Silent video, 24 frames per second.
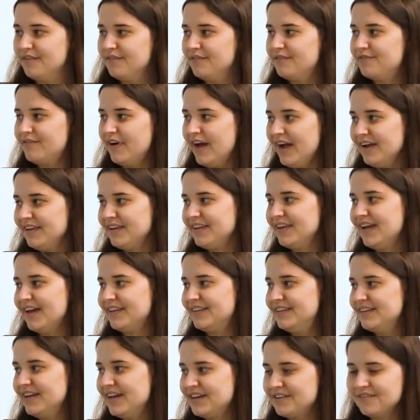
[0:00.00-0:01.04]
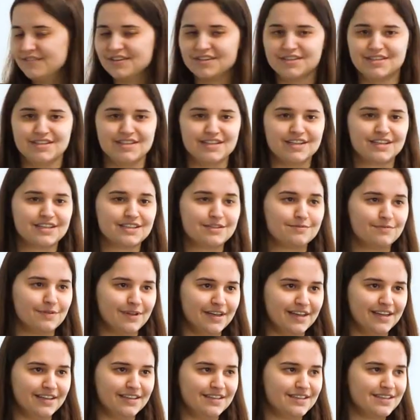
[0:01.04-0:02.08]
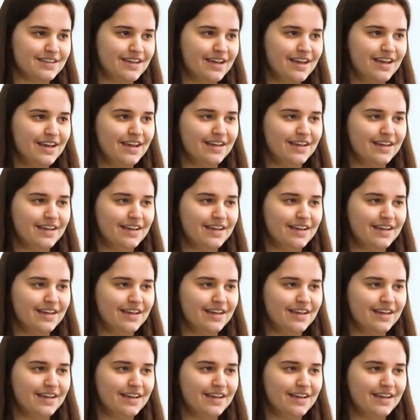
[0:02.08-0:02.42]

And finally, at the end of this, he explains